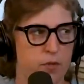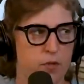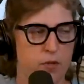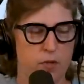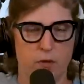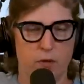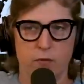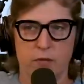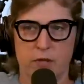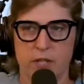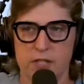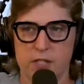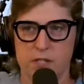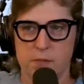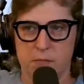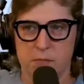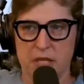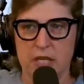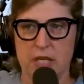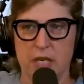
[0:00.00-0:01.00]
you know
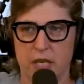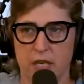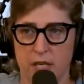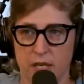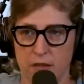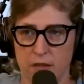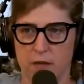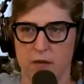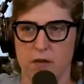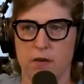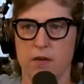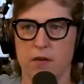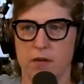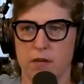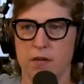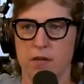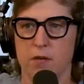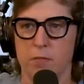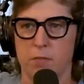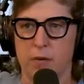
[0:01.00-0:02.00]
that's being a healer
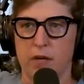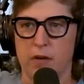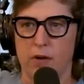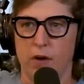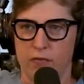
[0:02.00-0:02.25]
but